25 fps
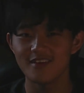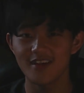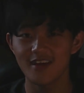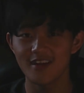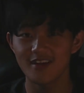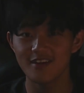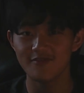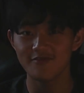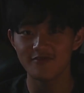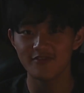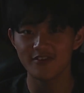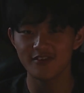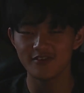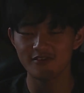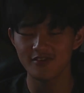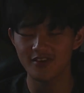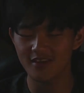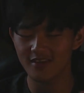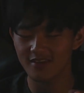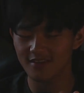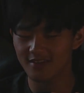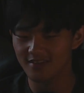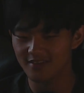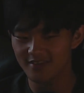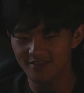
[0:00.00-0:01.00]
another video
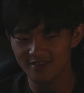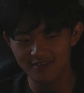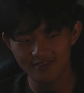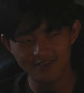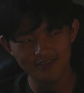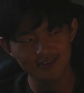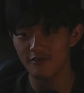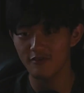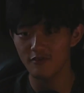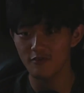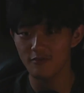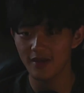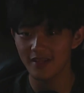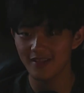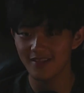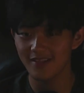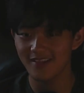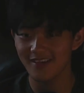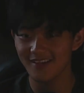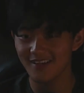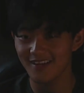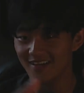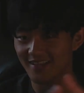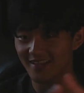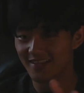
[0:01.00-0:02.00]
like this, very
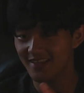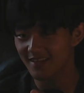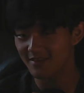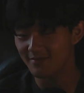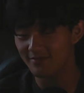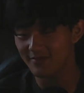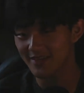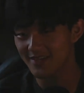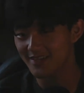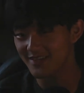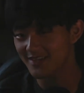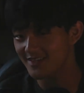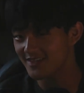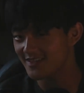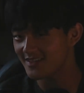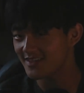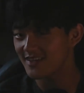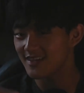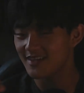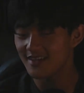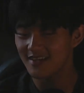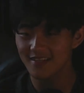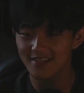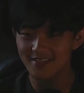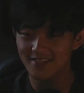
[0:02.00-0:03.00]
romantic lighting, because
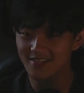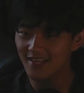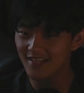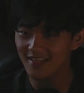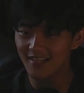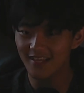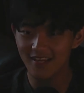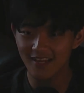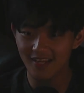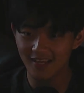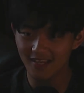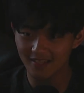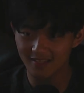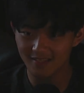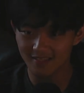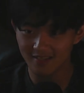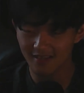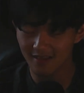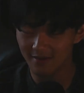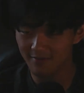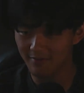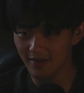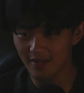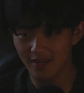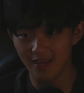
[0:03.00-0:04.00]
it's getting late
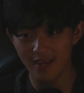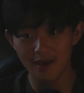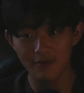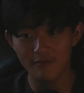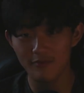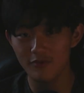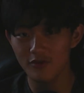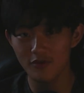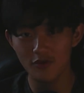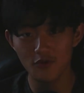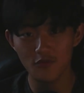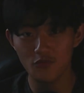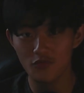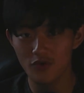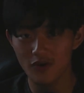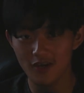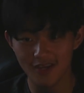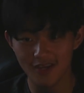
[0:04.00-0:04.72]
and my camera don't